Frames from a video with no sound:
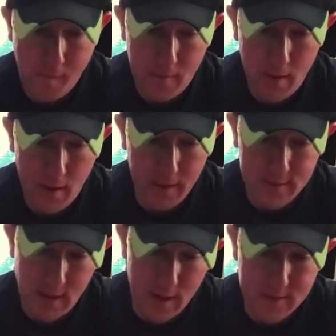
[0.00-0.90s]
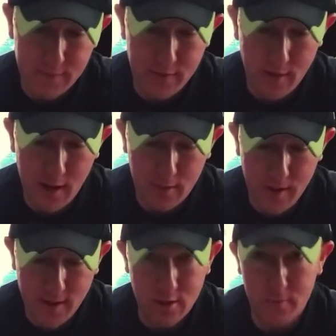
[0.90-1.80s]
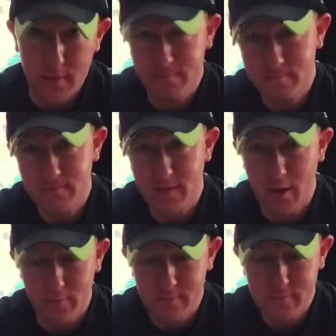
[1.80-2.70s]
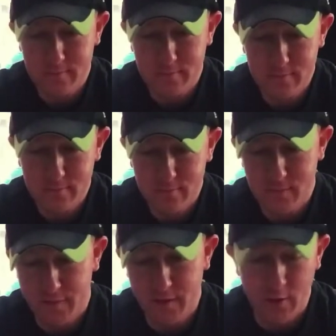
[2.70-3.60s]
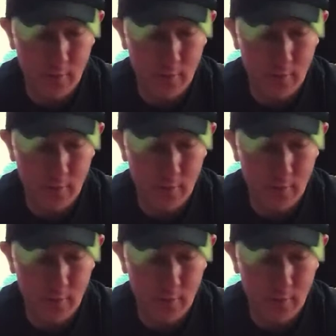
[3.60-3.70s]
it's got Steps in the Night on the back too. But if you don't